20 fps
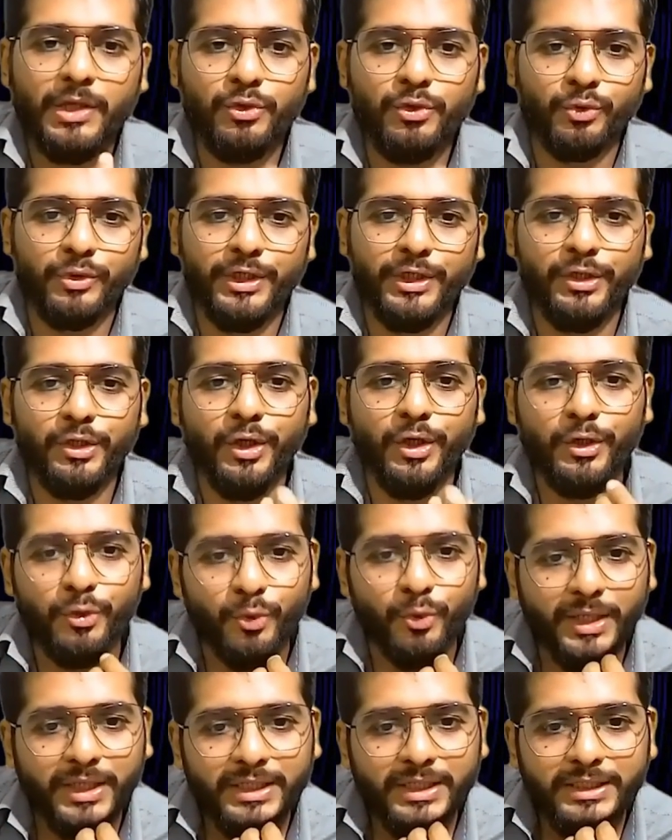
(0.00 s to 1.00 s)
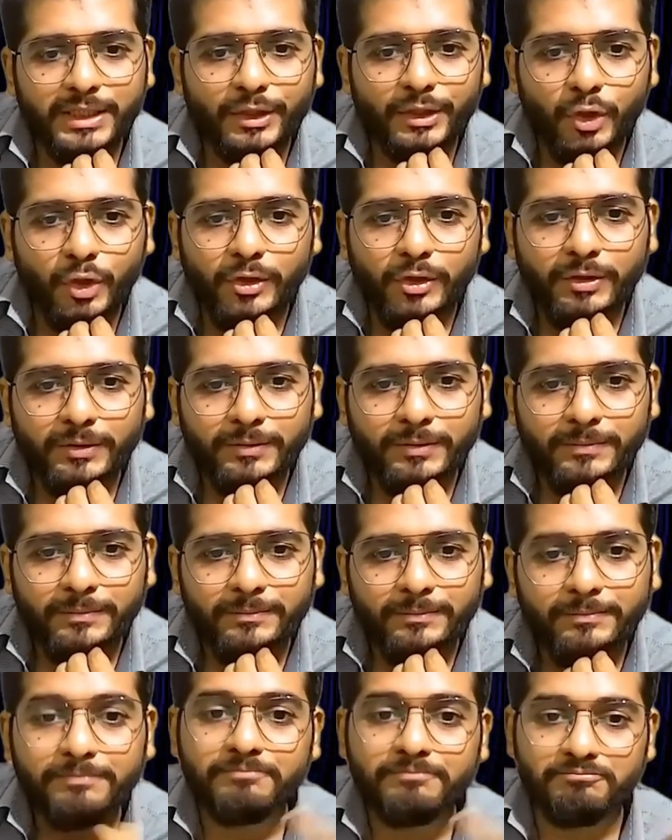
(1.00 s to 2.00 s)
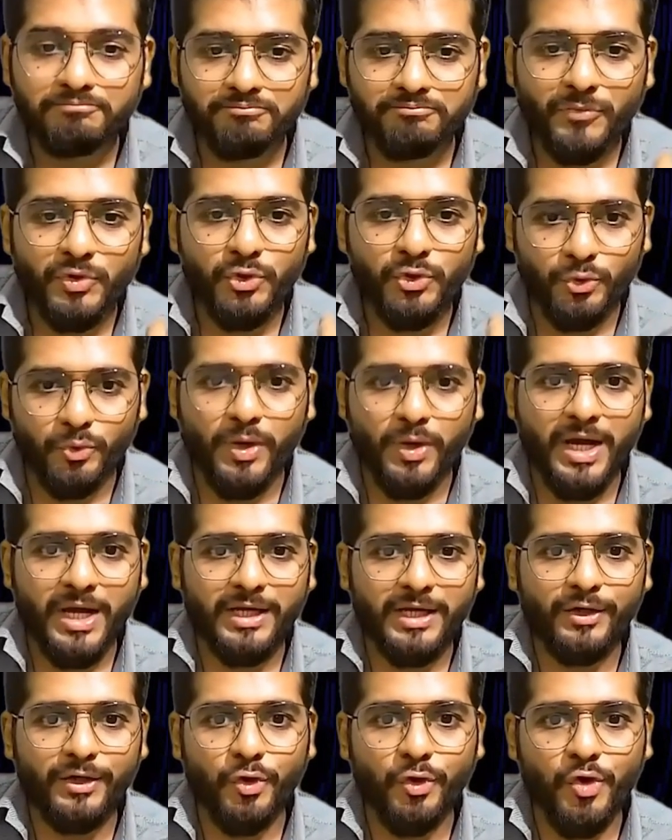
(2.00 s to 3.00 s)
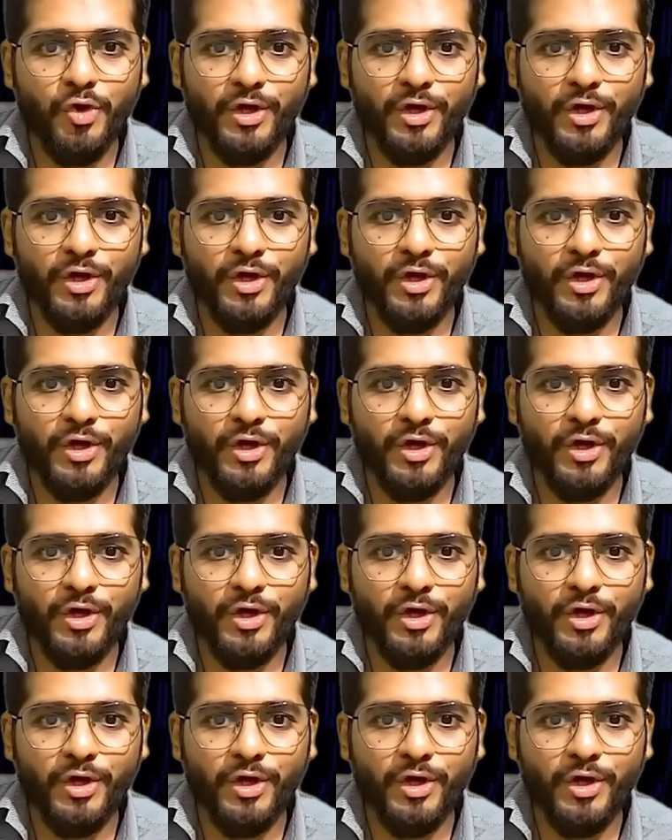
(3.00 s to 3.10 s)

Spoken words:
You did not do anything wrong. You are an